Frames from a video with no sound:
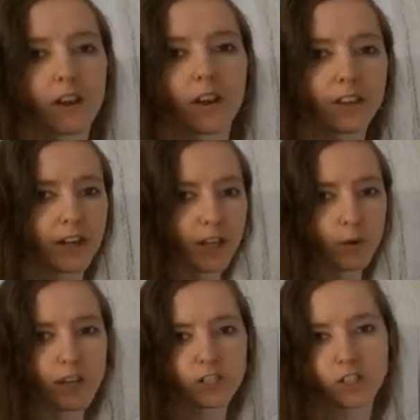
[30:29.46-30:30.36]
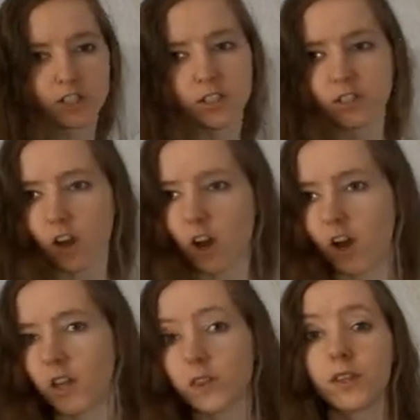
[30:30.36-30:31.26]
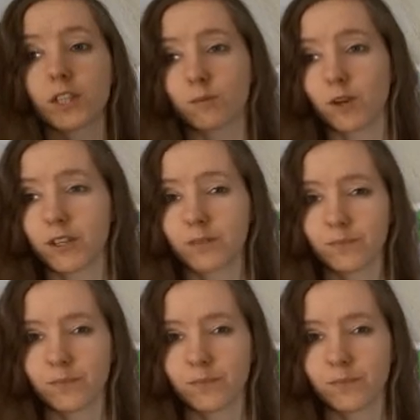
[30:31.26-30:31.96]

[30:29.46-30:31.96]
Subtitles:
Are there any questions on this one?